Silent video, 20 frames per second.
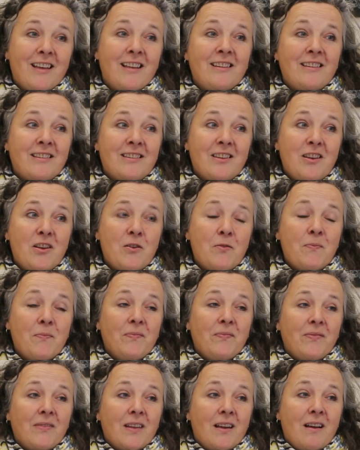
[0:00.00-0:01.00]
And so
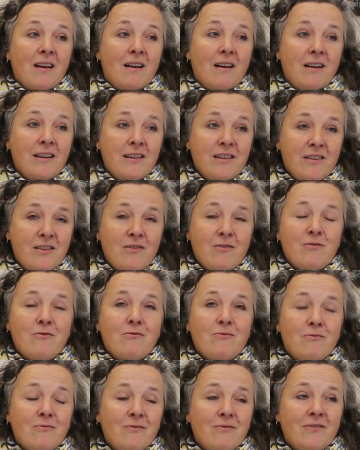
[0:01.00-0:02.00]
I
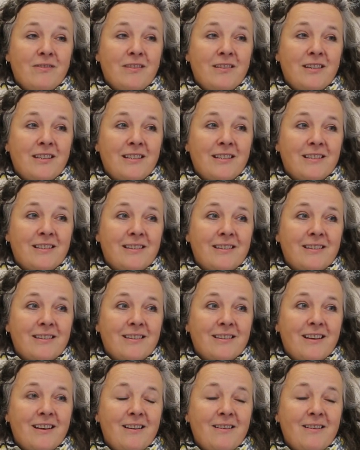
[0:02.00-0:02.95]
know that it's